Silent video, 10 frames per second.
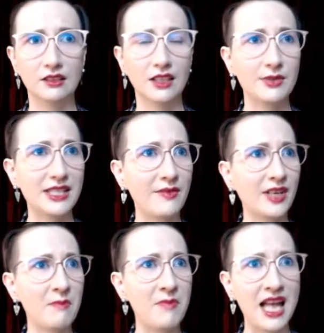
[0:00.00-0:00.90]

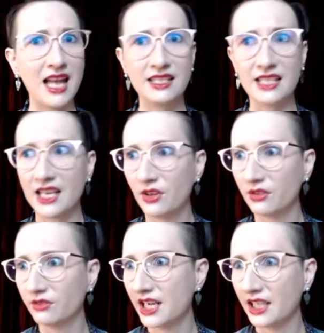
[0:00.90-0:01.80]
Hannibal's and
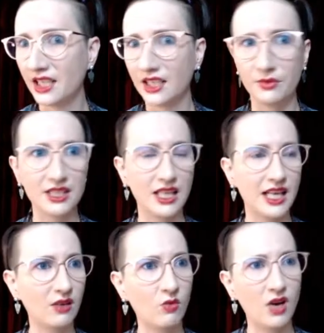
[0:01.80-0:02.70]
already, and it was like,
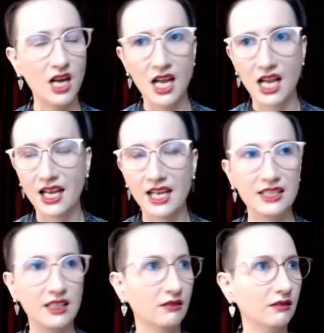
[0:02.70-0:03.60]
why? I
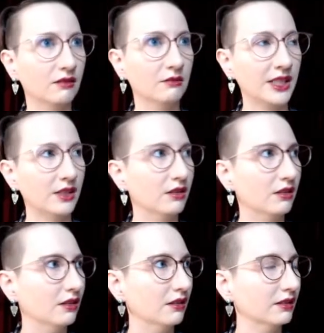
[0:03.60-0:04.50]
oh my god. That's
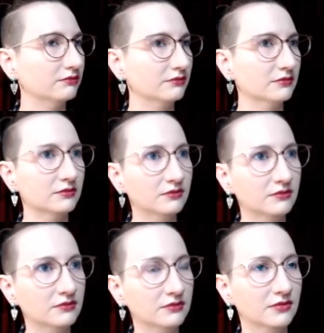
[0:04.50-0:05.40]
an early two
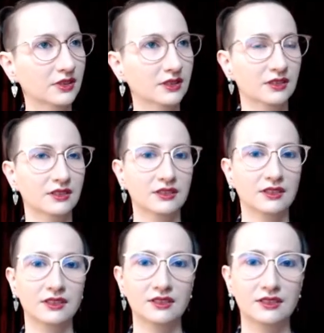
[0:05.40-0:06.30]
thousands
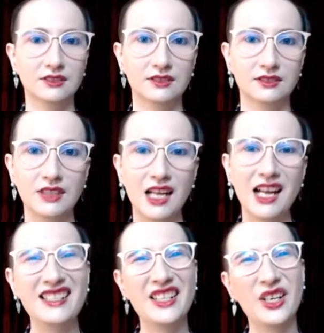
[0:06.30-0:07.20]
movie. I
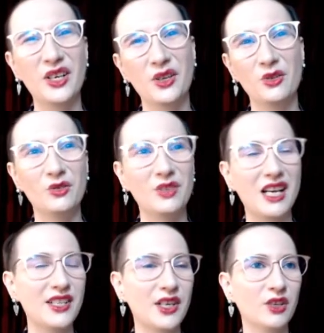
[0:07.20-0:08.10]
know, I
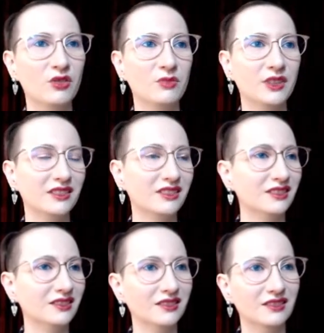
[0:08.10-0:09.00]
know, but
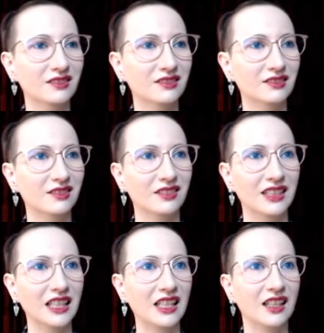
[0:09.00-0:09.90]
uh.